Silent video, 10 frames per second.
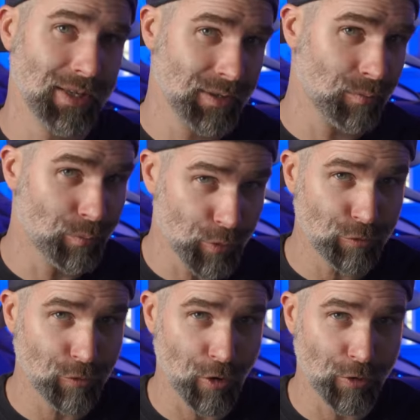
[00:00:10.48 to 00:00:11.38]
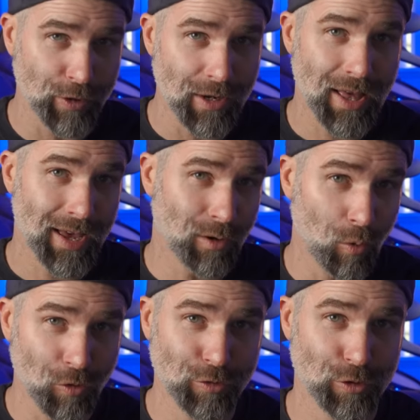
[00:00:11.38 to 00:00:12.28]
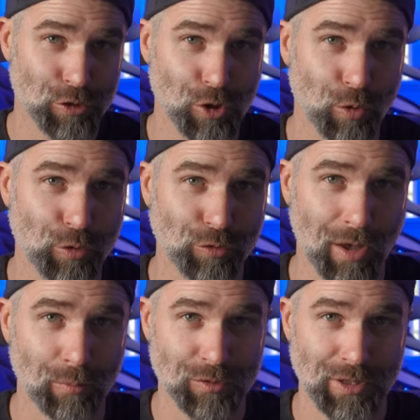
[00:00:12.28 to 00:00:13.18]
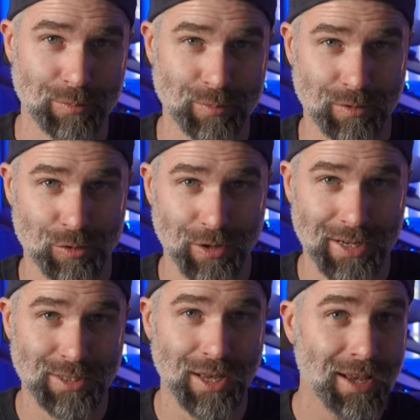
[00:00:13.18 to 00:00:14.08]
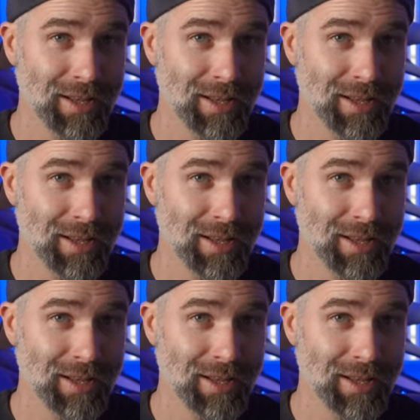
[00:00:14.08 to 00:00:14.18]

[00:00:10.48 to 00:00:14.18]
in Brewfather, and I'm also going to show you some tips and tricks.